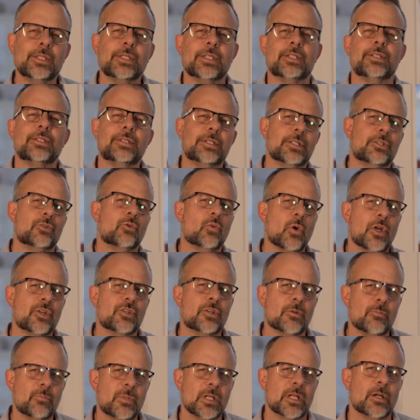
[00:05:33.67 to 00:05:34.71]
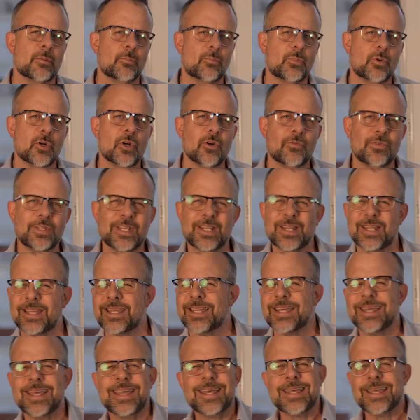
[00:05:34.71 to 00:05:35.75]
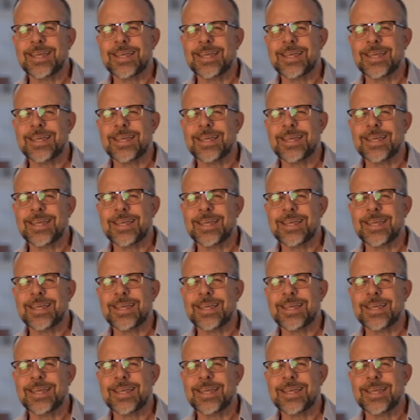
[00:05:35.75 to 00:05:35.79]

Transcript: the situation be improved? And